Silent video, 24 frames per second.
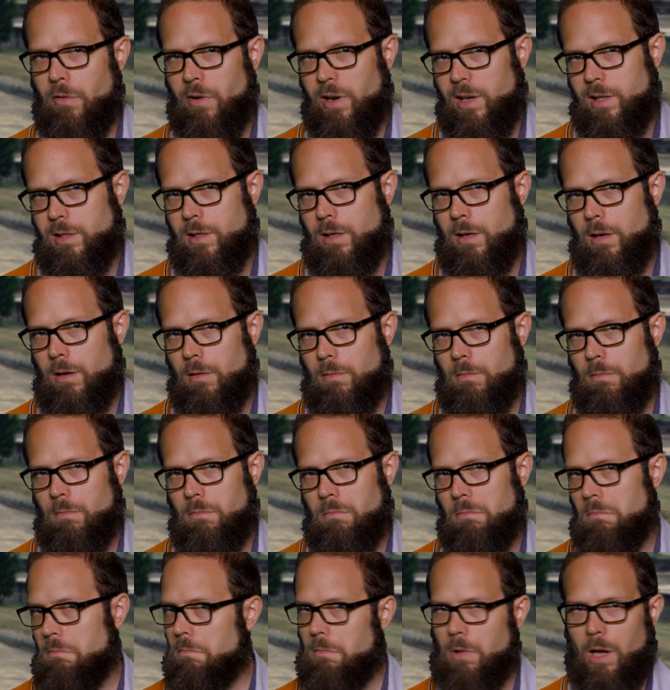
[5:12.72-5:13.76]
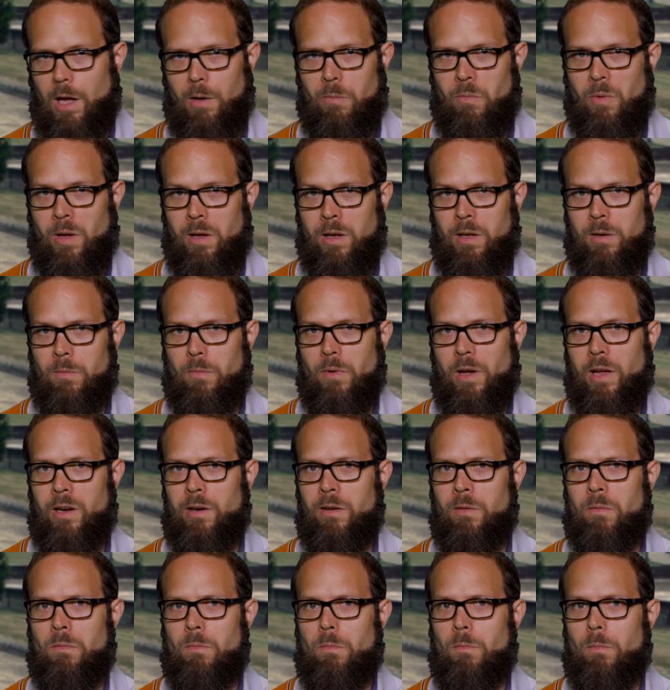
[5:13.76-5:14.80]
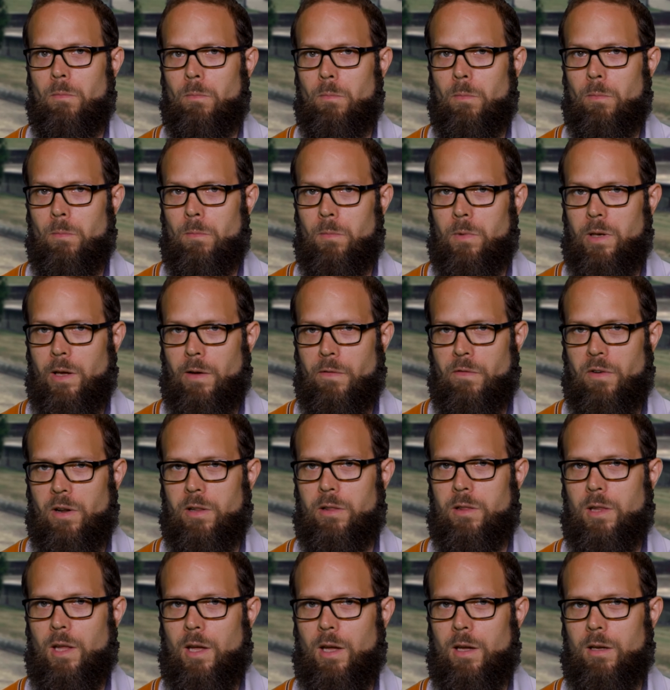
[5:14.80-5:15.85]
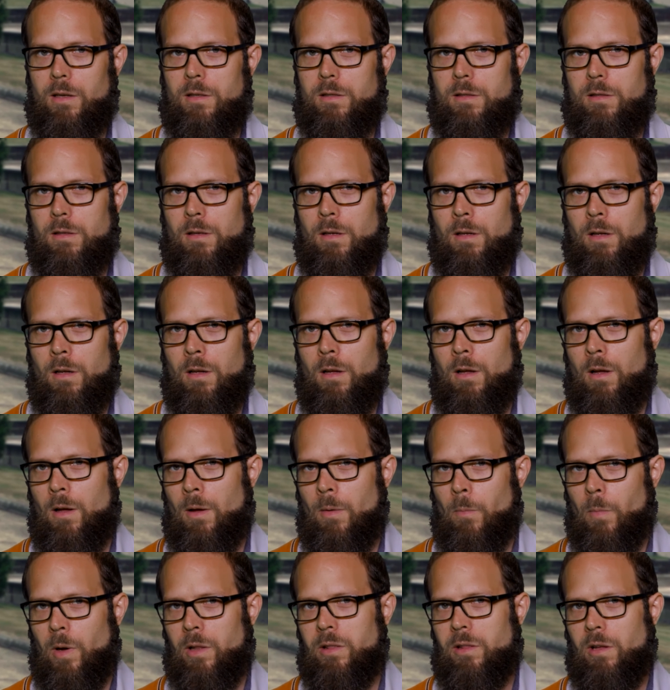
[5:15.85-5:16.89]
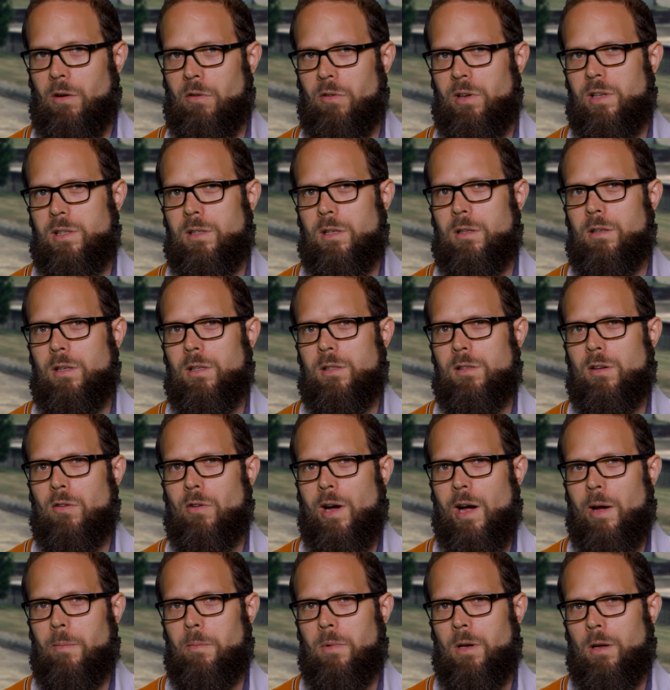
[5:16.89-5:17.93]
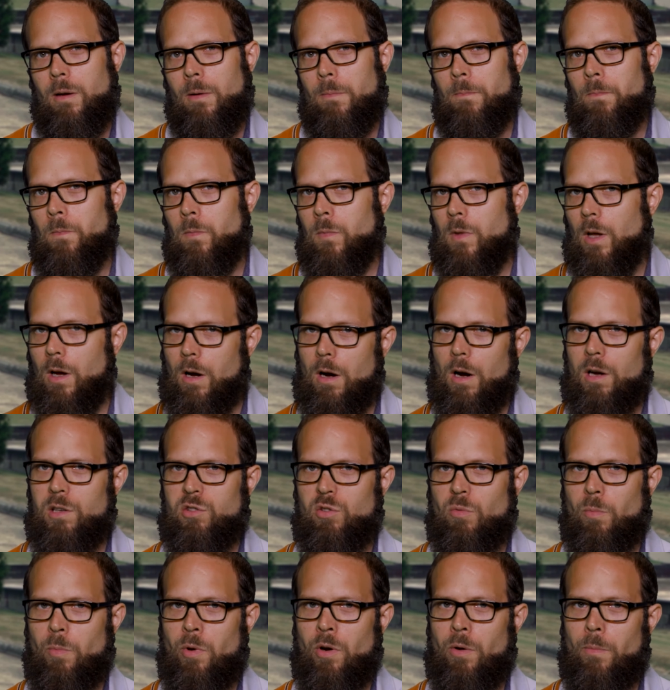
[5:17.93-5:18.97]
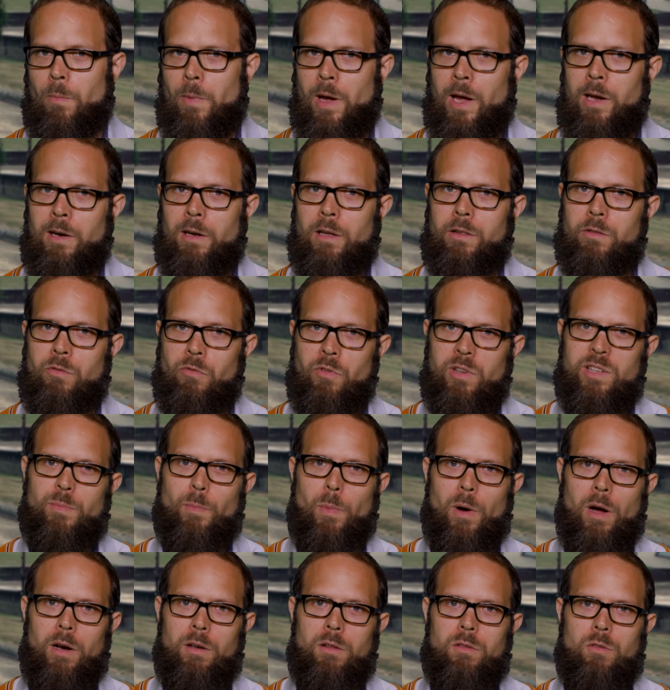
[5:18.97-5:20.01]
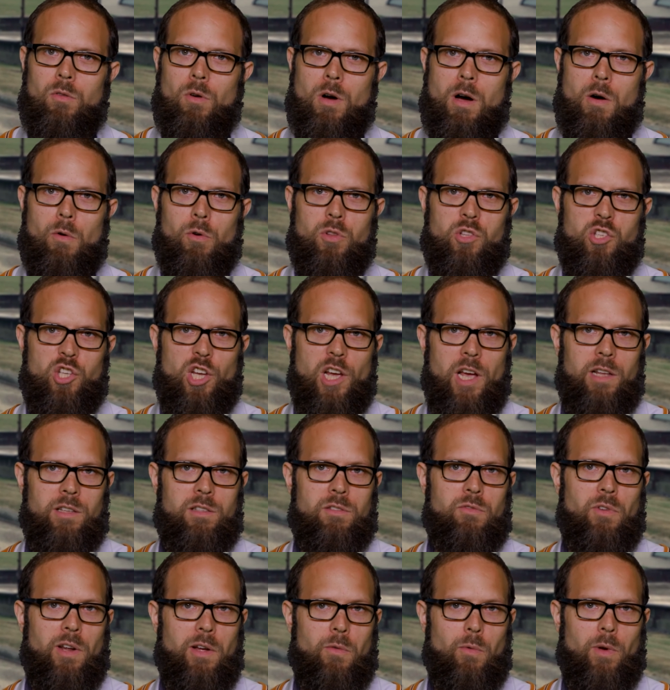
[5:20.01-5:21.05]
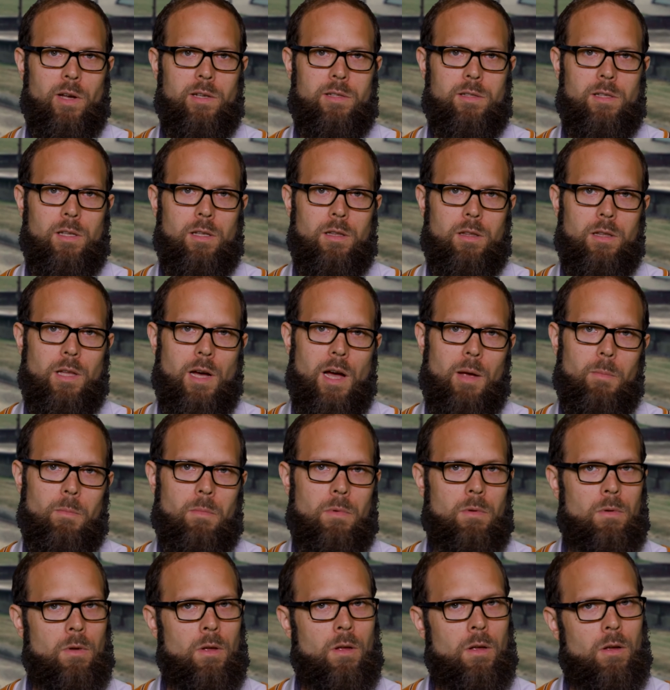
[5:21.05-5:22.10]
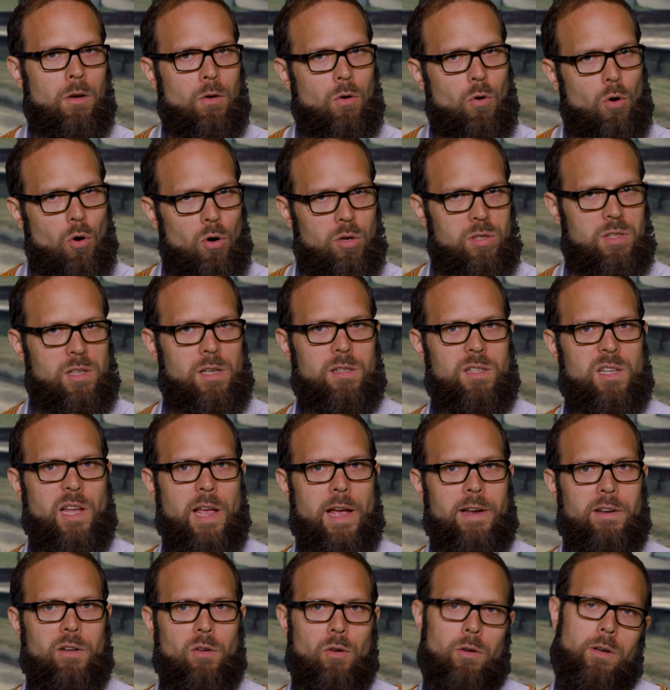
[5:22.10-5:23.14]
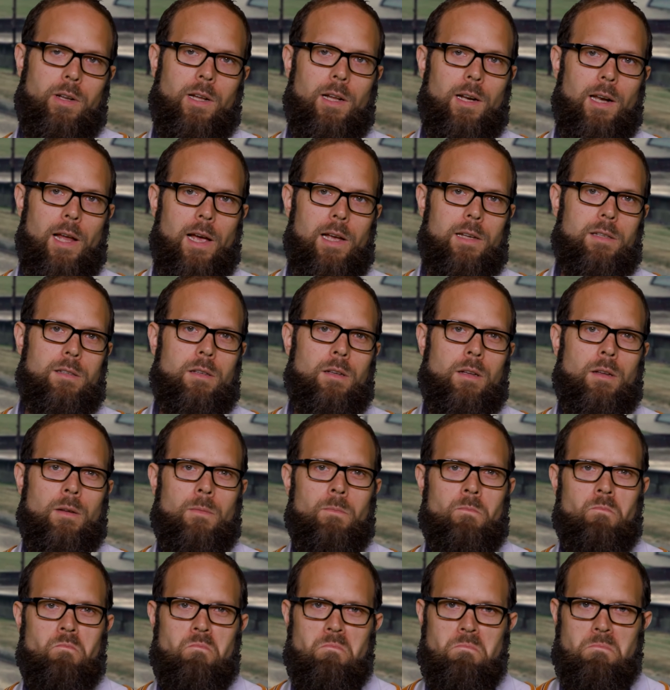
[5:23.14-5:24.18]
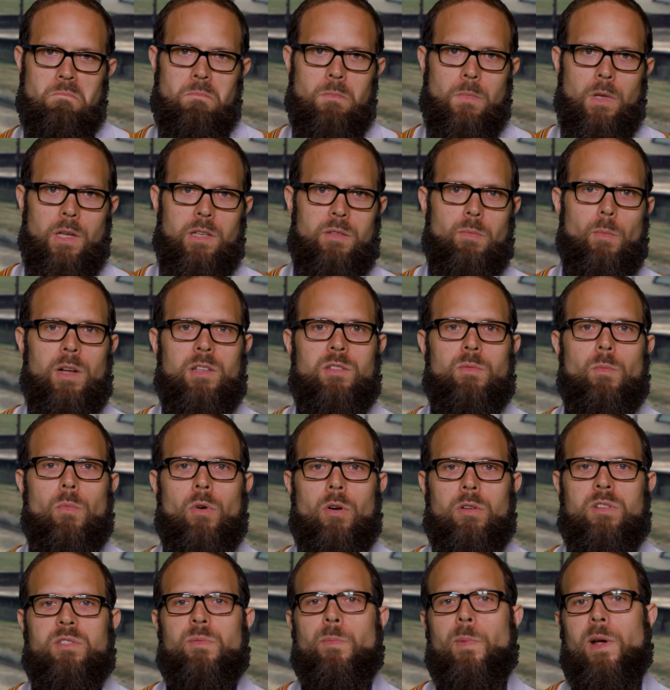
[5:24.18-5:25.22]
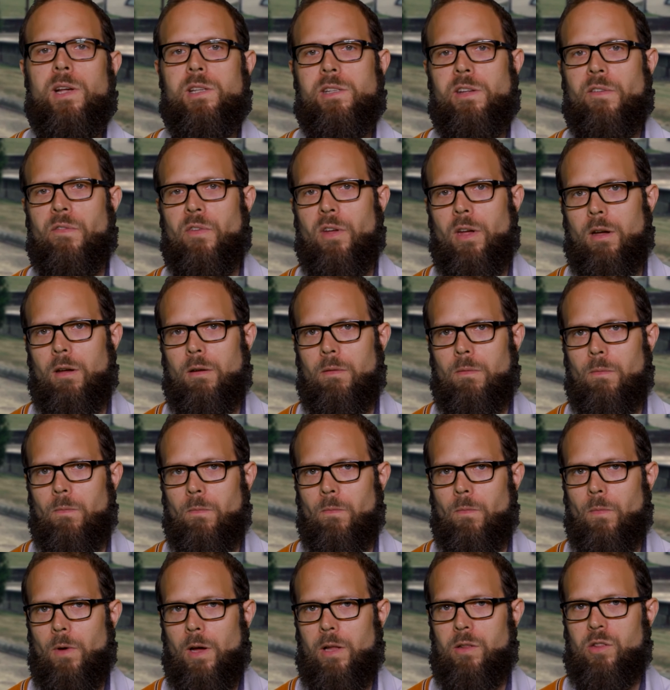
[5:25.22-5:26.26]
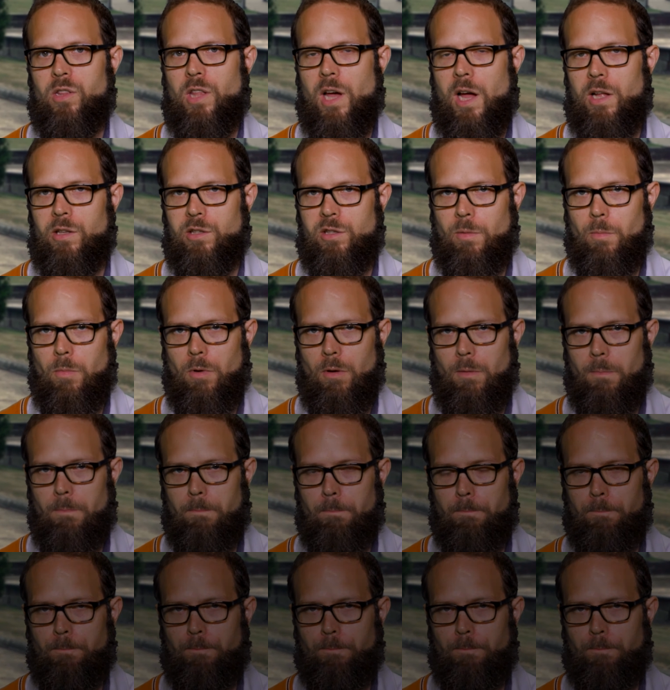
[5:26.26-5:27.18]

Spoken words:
risk can mean many different things, but the risk described, the customer may not respond to our change request in time, causing schedule delays, is much more specific and tangible.